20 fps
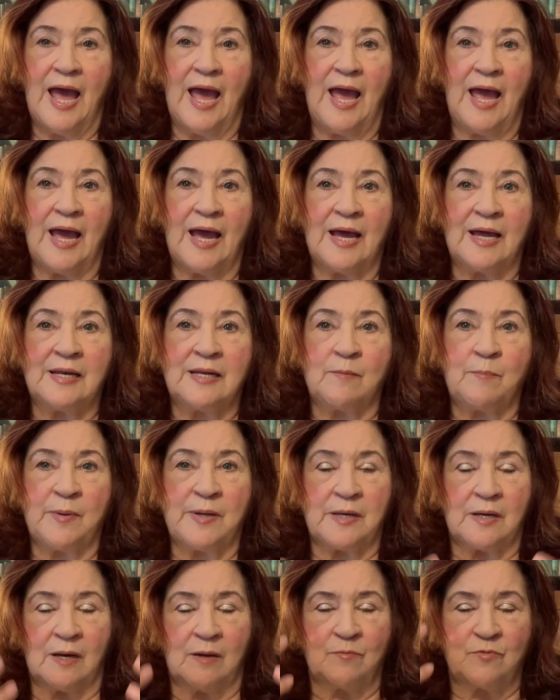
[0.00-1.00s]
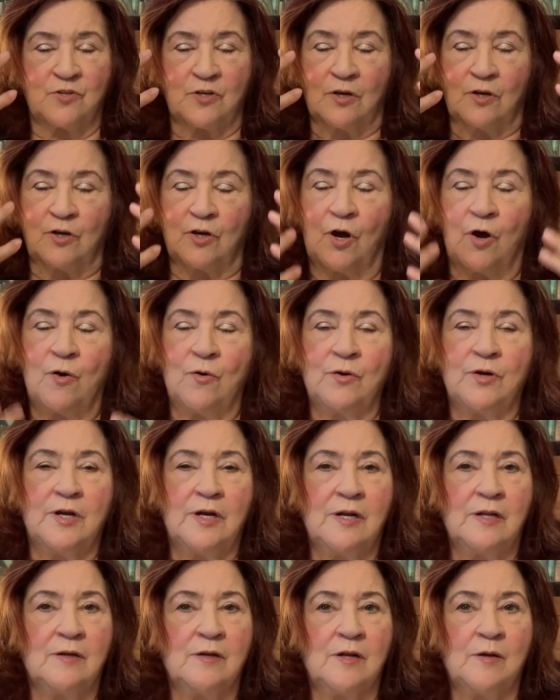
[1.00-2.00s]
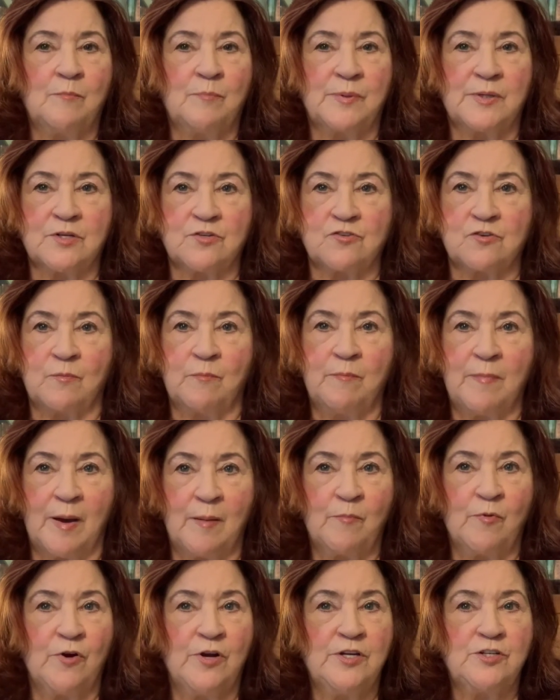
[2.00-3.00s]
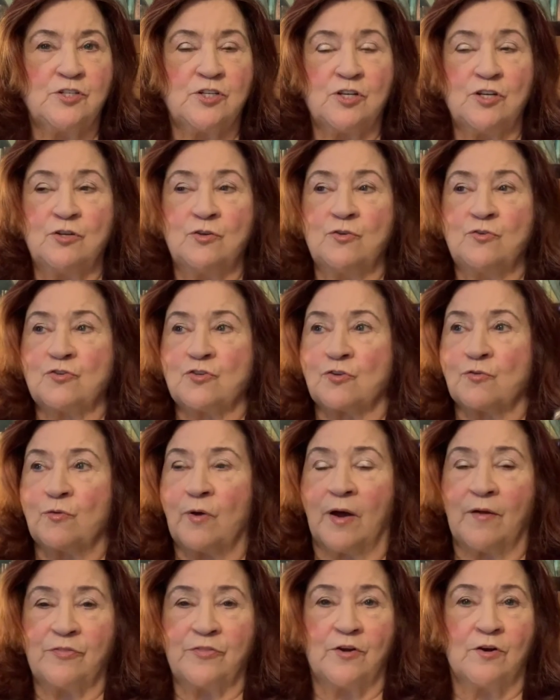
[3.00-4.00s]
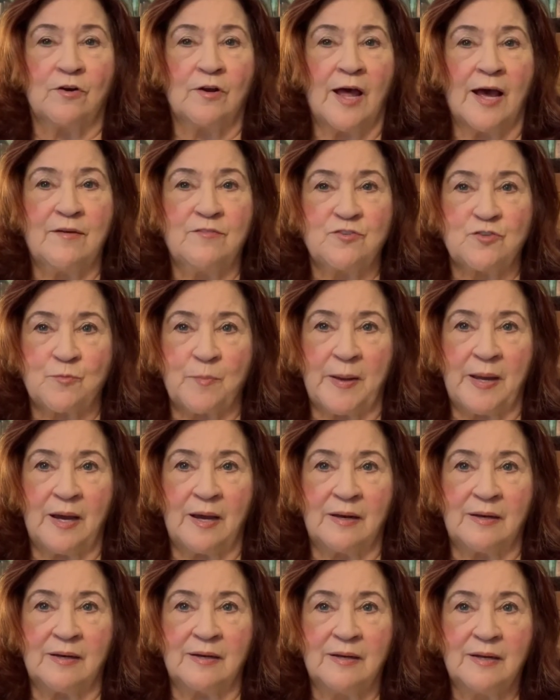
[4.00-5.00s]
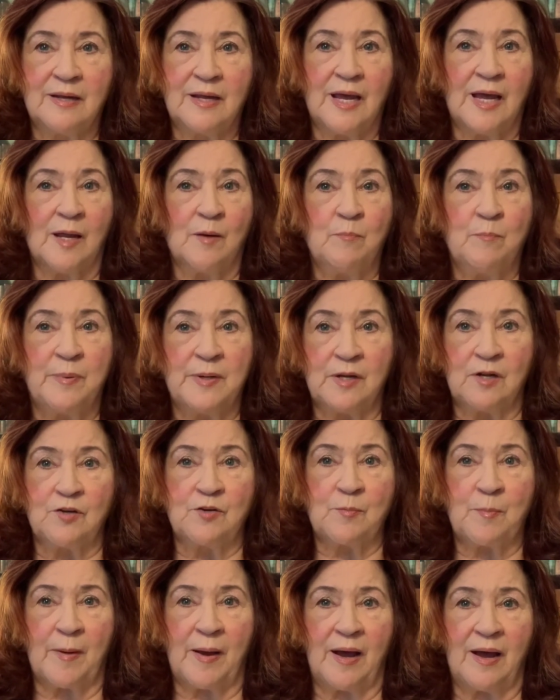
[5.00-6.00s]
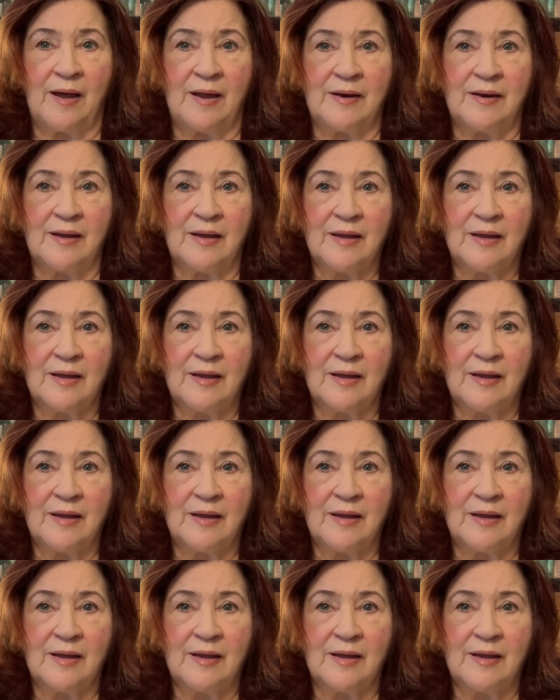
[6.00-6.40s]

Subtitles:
and it becomes encoded in implicit memory to use throughout their lifespan and build upon,